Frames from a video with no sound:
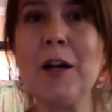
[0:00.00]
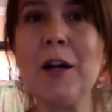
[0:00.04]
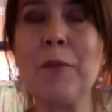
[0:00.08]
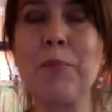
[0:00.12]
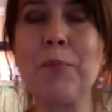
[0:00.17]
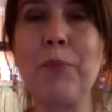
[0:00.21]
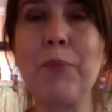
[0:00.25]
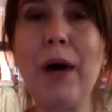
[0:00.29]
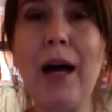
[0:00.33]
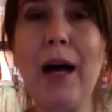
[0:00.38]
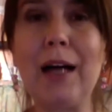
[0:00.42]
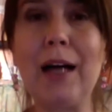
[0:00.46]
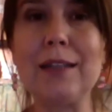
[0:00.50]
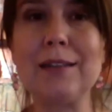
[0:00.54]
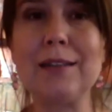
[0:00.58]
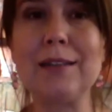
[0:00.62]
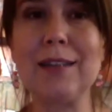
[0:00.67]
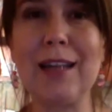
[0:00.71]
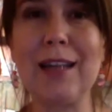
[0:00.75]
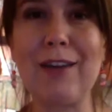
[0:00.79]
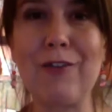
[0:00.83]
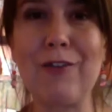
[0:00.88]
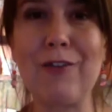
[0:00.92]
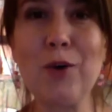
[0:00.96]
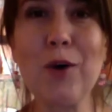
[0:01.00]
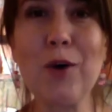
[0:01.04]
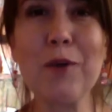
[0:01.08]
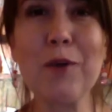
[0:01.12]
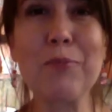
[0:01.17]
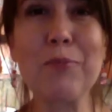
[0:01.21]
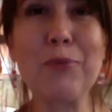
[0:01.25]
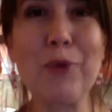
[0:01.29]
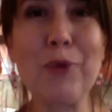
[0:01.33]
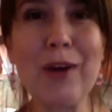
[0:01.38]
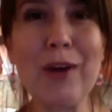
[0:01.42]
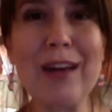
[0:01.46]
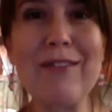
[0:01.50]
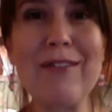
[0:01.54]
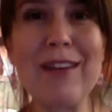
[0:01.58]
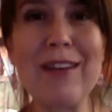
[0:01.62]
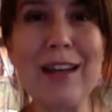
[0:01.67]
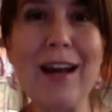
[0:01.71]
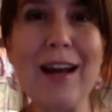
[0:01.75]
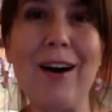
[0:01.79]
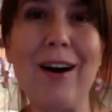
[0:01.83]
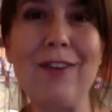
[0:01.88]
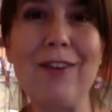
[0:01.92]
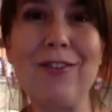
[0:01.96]
But if you are brave
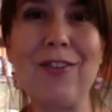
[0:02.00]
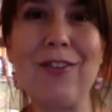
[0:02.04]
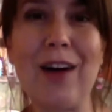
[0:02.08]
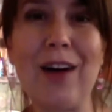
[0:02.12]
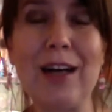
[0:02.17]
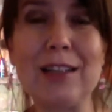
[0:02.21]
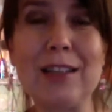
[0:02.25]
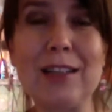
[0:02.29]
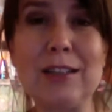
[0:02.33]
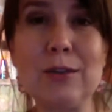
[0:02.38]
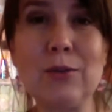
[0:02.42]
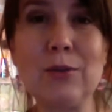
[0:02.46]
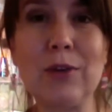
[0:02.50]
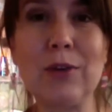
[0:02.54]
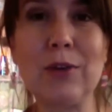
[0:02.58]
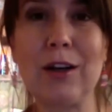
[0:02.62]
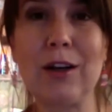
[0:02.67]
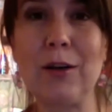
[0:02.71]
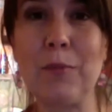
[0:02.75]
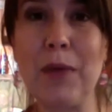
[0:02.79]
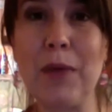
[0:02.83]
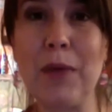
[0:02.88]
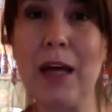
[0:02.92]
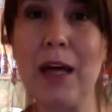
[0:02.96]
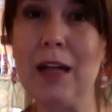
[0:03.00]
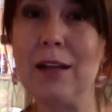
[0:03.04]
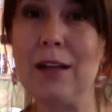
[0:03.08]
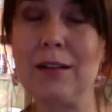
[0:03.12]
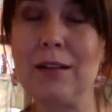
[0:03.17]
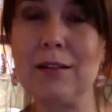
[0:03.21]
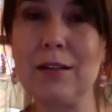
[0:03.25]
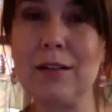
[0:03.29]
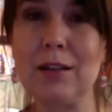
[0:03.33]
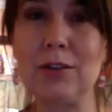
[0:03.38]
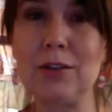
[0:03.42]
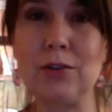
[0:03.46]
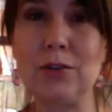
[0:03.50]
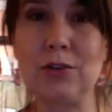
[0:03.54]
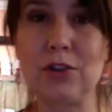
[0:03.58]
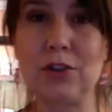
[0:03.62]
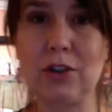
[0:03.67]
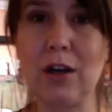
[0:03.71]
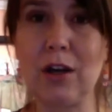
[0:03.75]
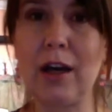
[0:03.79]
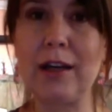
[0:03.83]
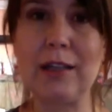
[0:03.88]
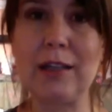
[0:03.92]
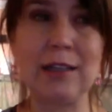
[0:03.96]
enough, I do recommend to
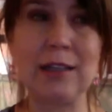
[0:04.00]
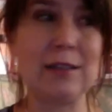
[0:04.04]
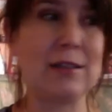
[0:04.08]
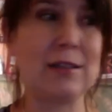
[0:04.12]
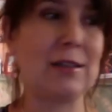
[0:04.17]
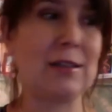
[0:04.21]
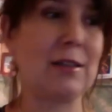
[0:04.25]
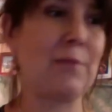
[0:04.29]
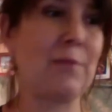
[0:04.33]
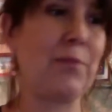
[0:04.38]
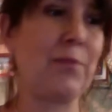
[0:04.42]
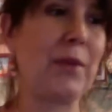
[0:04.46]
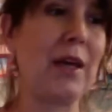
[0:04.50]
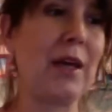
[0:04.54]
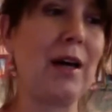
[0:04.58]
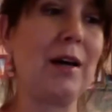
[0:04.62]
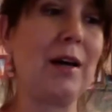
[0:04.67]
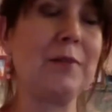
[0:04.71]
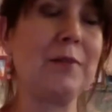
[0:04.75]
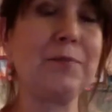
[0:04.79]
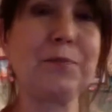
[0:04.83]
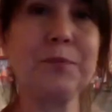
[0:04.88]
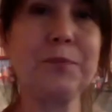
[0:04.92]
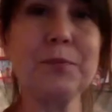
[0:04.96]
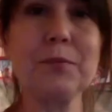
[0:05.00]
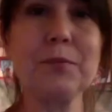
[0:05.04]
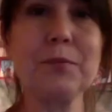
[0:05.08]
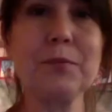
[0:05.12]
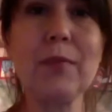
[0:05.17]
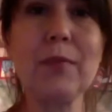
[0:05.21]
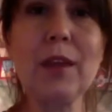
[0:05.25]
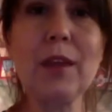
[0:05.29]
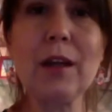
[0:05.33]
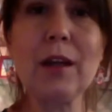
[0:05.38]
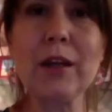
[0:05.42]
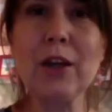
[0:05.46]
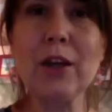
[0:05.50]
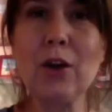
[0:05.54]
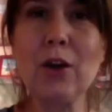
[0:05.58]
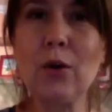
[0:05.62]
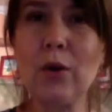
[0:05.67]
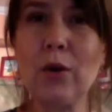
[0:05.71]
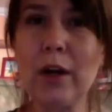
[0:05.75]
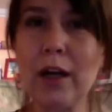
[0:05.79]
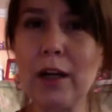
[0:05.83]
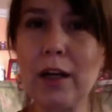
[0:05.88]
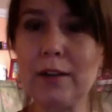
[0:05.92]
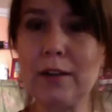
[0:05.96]
try this. Yeah.
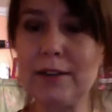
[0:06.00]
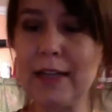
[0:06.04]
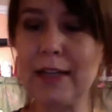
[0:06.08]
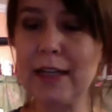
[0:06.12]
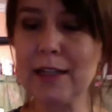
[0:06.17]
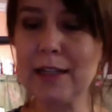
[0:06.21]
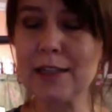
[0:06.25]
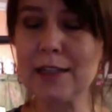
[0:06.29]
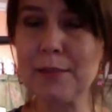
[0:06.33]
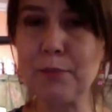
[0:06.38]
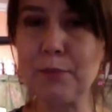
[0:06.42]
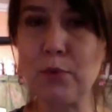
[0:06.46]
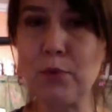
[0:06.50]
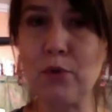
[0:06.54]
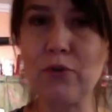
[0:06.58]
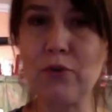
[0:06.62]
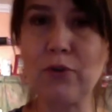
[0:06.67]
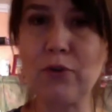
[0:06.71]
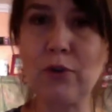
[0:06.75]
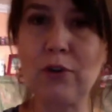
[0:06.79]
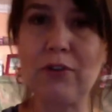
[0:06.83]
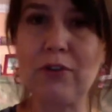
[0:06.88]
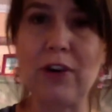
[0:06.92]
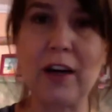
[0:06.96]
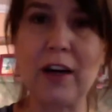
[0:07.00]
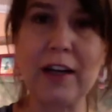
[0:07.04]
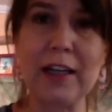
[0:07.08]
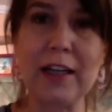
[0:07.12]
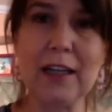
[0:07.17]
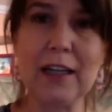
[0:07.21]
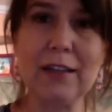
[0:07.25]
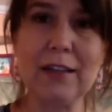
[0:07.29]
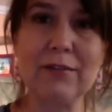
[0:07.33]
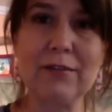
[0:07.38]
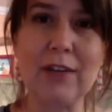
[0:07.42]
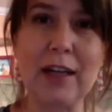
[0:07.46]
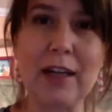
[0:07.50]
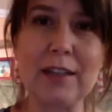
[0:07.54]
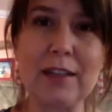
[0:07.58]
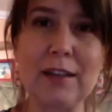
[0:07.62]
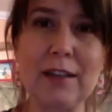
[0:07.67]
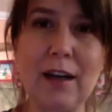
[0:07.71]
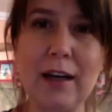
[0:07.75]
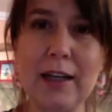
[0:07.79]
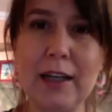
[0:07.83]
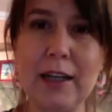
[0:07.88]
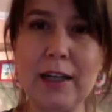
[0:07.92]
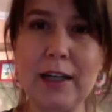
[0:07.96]
Take a spoonful of honey, right?
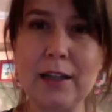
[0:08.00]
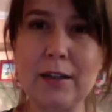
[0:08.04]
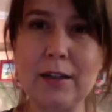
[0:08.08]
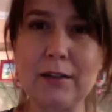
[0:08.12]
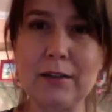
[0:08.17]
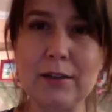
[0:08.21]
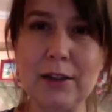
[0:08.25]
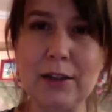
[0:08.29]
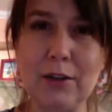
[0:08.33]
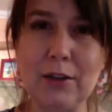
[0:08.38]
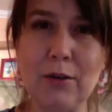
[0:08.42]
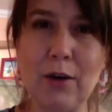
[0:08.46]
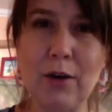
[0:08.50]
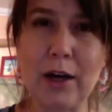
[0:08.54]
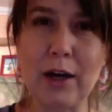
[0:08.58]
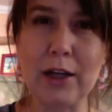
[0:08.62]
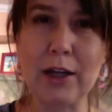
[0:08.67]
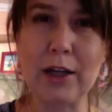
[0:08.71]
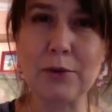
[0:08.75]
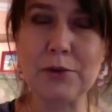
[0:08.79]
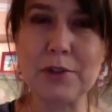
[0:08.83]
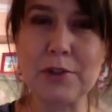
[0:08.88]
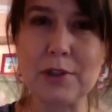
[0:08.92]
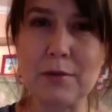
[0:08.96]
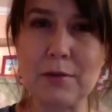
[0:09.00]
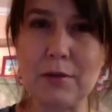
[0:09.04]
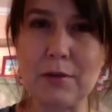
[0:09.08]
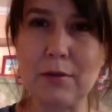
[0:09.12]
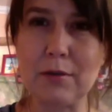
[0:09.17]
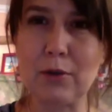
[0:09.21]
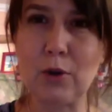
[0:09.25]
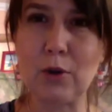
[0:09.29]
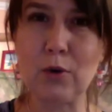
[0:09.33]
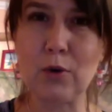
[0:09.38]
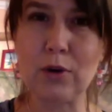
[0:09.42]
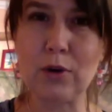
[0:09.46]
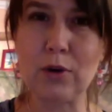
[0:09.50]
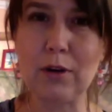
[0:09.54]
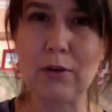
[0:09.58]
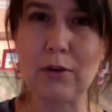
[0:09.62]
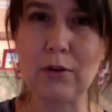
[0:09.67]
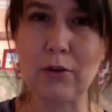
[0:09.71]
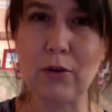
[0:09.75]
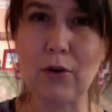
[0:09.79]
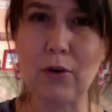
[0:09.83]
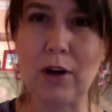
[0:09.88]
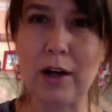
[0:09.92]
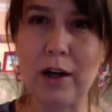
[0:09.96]
I use local
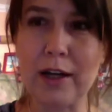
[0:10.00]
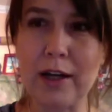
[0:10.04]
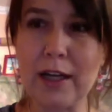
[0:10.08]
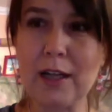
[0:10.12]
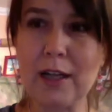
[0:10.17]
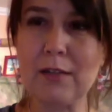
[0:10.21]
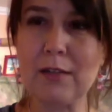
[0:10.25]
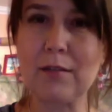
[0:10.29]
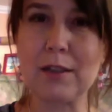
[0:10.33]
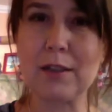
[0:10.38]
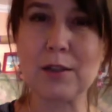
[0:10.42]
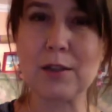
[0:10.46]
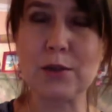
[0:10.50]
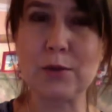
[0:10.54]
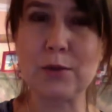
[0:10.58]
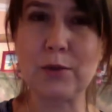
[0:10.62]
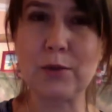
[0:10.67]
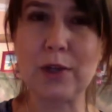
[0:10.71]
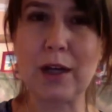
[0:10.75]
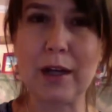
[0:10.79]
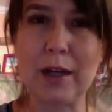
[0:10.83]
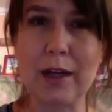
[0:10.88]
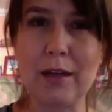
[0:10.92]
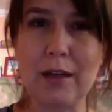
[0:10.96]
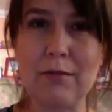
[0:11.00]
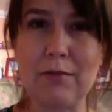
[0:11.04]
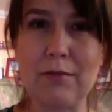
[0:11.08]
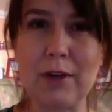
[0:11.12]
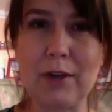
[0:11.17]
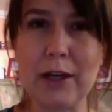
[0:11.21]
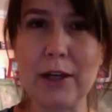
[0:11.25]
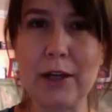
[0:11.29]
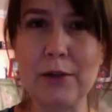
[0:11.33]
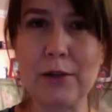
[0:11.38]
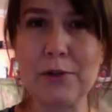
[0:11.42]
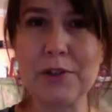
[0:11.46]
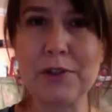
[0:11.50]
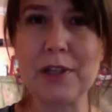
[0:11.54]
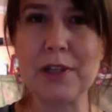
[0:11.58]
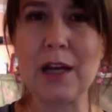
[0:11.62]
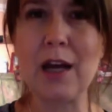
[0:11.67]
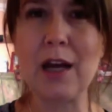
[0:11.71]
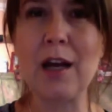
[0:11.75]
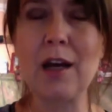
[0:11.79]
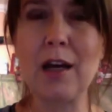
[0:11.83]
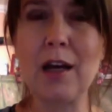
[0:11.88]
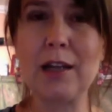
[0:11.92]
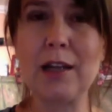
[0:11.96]
raw honey. That's what I use.
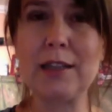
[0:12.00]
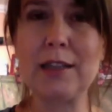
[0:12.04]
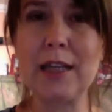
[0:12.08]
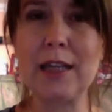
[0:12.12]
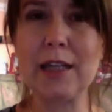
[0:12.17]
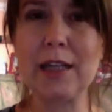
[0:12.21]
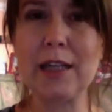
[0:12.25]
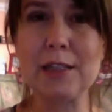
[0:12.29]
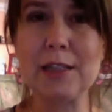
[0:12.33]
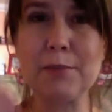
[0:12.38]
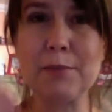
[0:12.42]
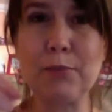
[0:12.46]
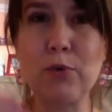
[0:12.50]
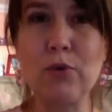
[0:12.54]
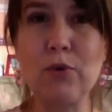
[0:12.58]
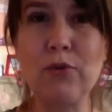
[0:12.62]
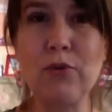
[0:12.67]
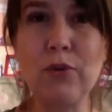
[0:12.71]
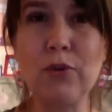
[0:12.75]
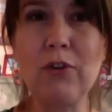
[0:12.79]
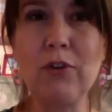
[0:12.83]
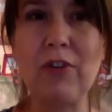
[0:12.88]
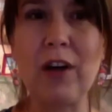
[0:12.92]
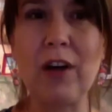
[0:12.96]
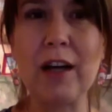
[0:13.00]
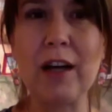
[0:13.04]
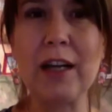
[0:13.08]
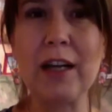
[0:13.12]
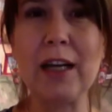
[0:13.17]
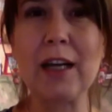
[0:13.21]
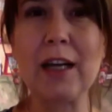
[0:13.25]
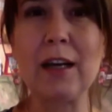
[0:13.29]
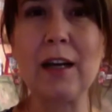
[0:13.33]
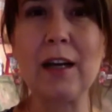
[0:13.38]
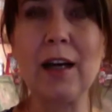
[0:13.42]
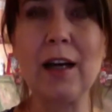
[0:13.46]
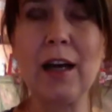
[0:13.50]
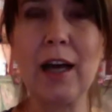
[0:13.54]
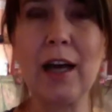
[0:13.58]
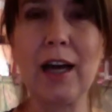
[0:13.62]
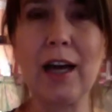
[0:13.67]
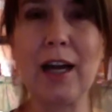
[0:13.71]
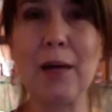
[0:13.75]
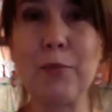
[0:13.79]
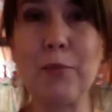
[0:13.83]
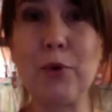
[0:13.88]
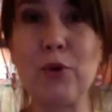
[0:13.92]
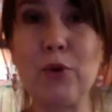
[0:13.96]
I take a spoonful of honey
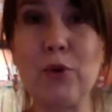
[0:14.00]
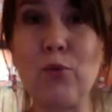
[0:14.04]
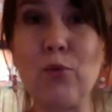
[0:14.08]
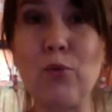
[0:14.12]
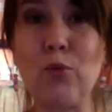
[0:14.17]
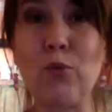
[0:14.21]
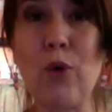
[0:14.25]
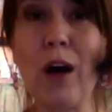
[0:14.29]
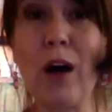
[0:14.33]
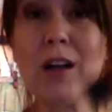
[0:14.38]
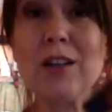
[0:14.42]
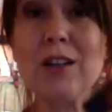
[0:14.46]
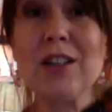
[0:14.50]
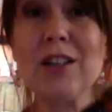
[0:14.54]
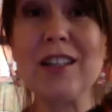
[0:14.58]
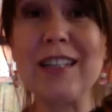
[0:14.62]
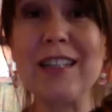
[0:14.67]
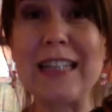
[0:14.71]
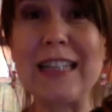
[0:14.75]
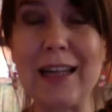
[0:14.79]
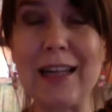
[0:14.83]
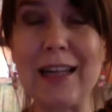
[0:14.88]
and I put 1